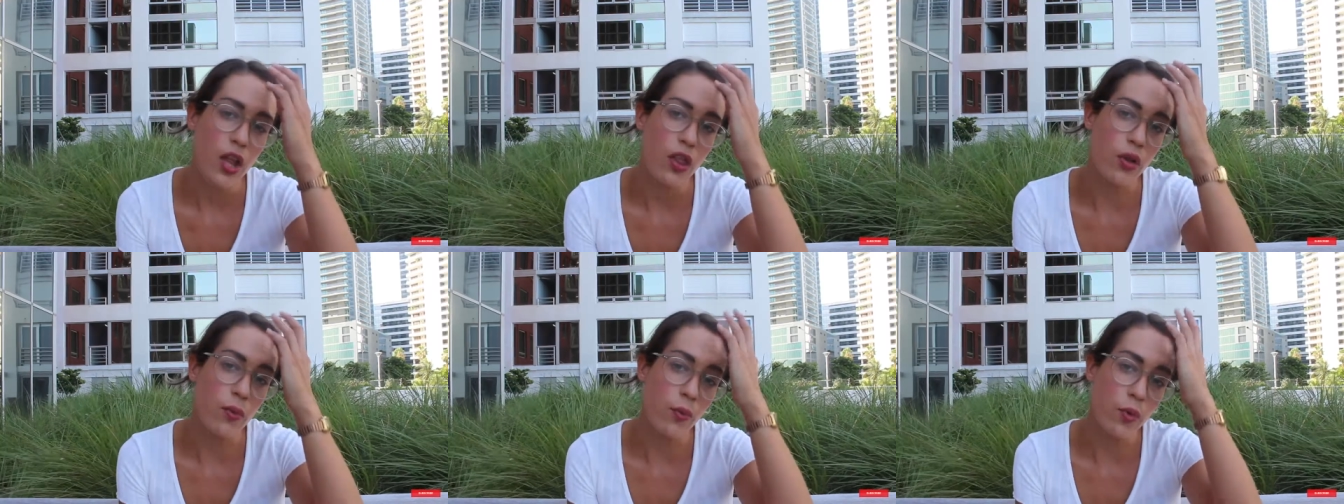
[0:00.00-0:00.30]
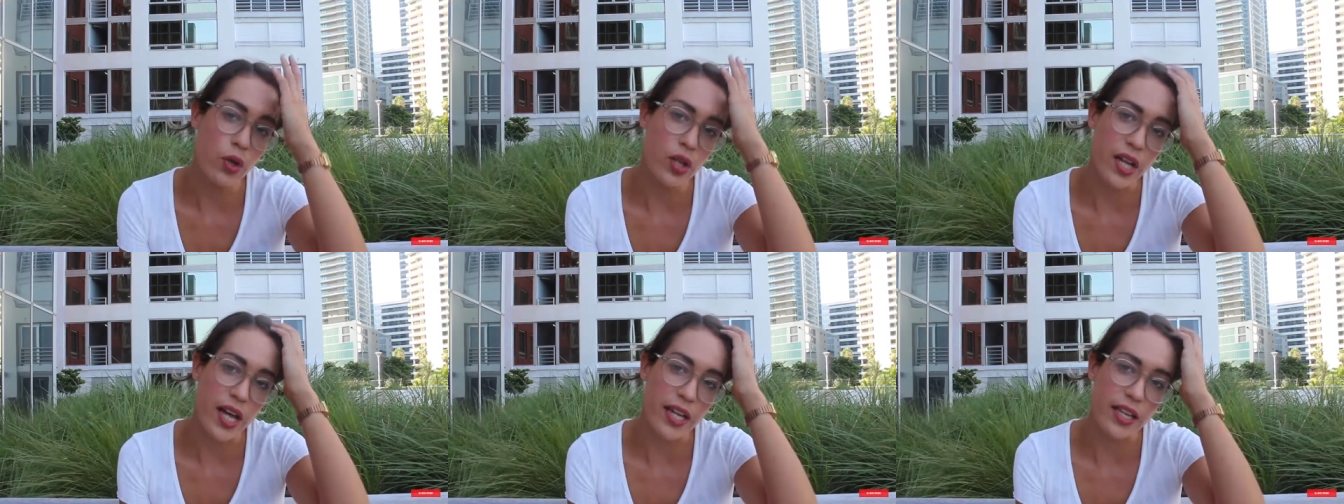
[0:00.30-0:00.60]
the
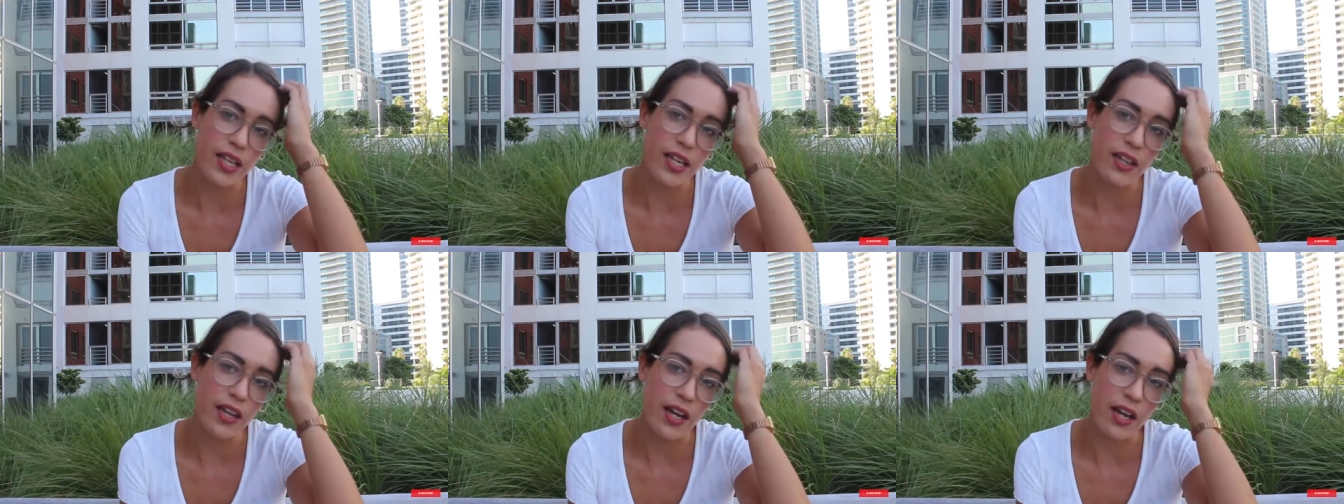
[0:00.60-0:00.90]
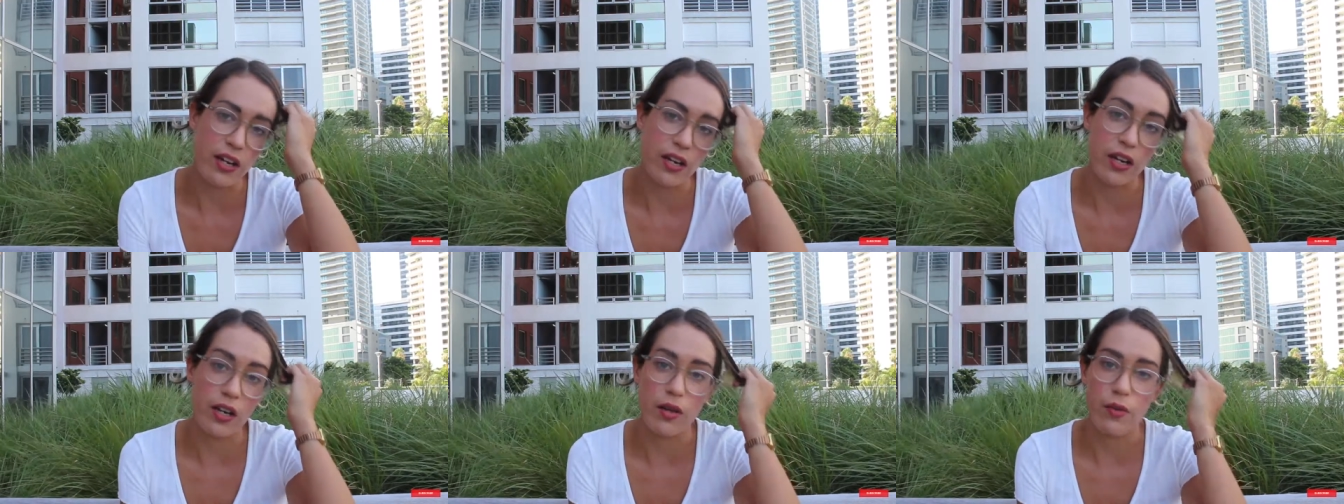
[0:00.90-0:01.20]
more likely they
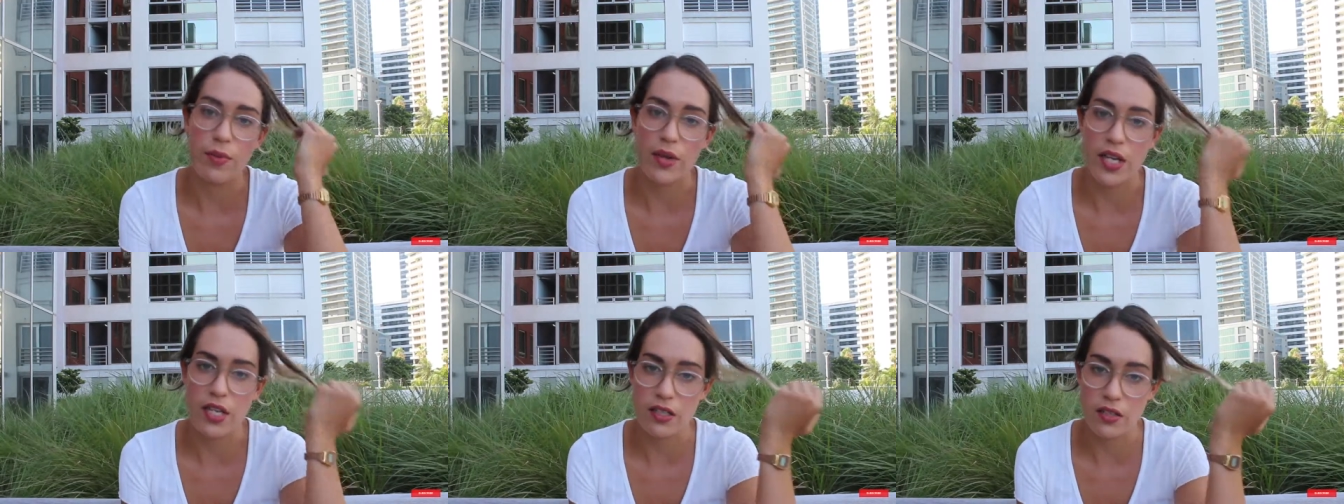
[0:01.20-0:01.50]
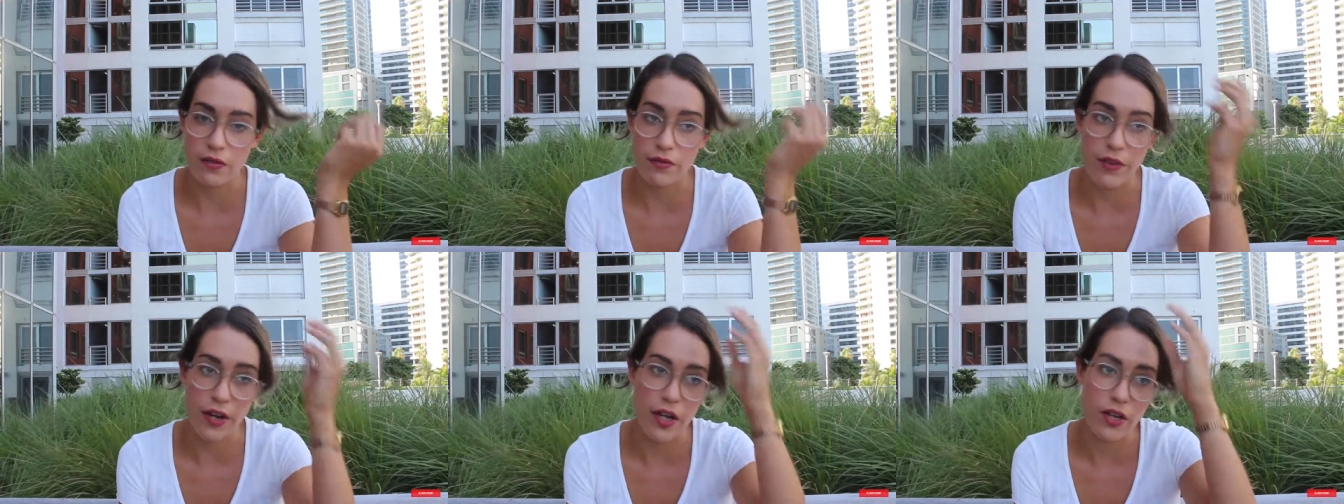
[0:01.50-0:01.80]
are going to be
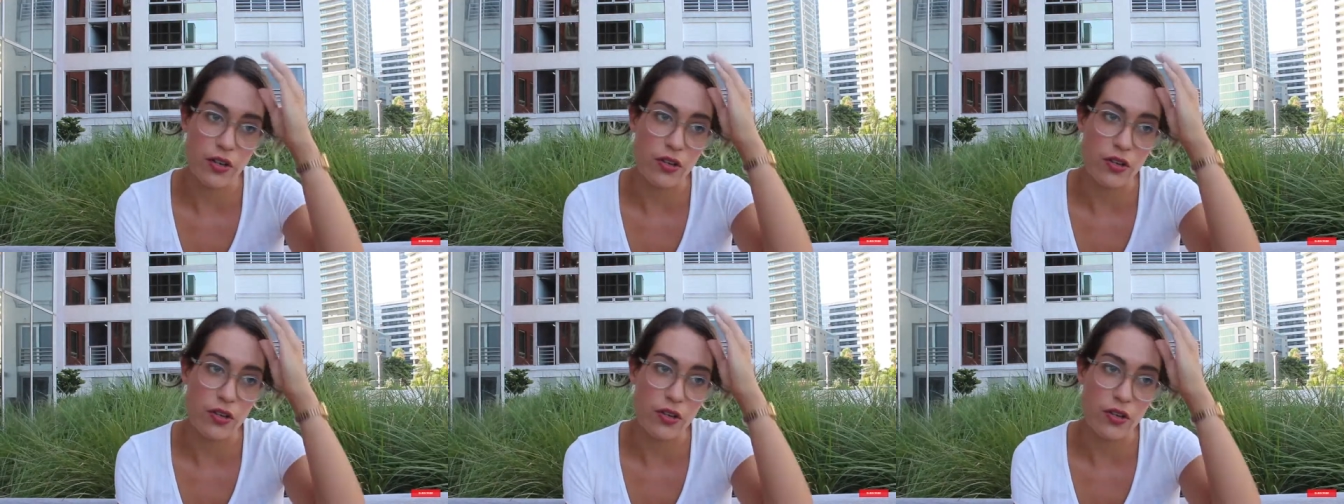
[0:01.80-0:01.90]
to find